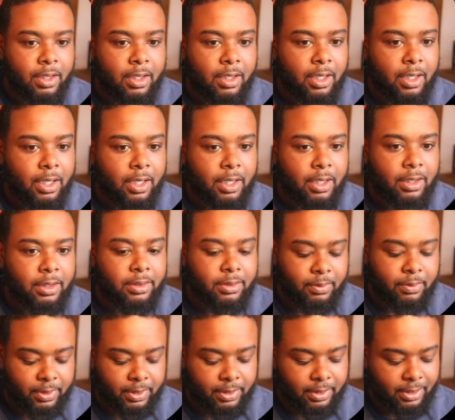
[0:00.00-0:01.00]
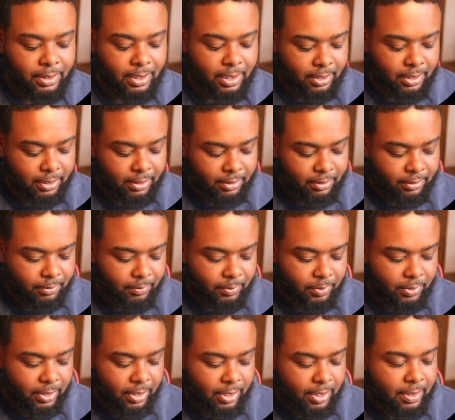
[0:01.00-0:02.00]
All right, so inside this, we're
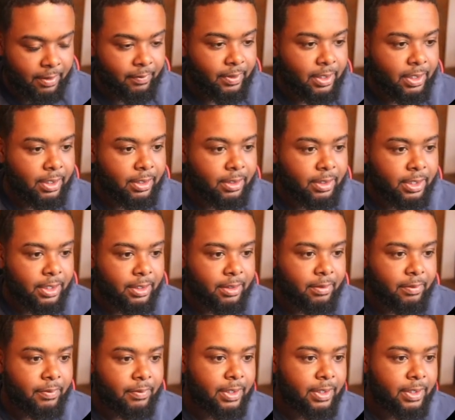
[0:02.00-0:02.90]
gonna have another div